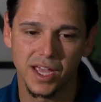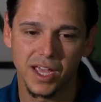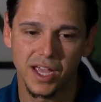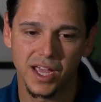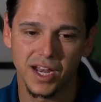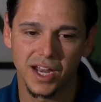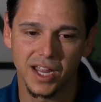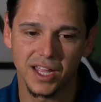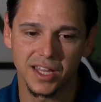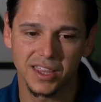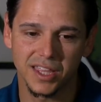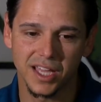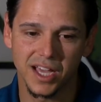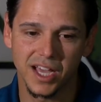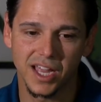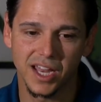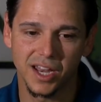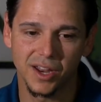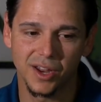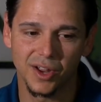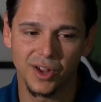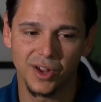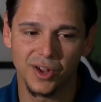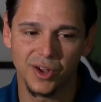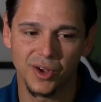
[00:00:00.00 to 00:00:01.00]
And I thought,
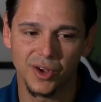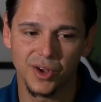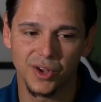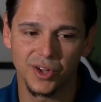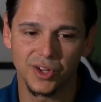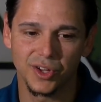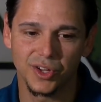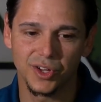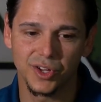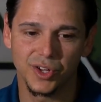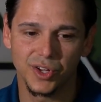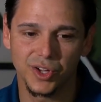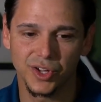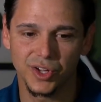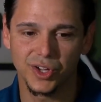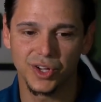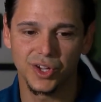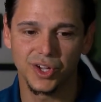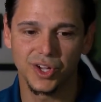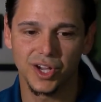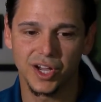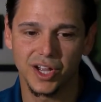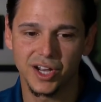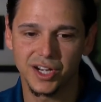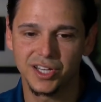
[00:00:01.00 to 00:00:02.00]

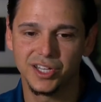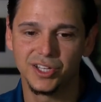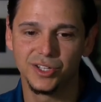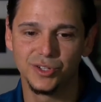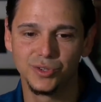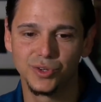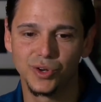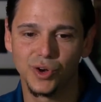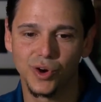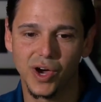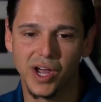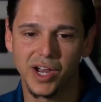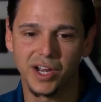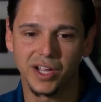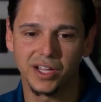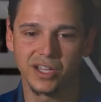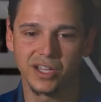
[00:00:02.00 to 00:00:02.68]
honey, you know how to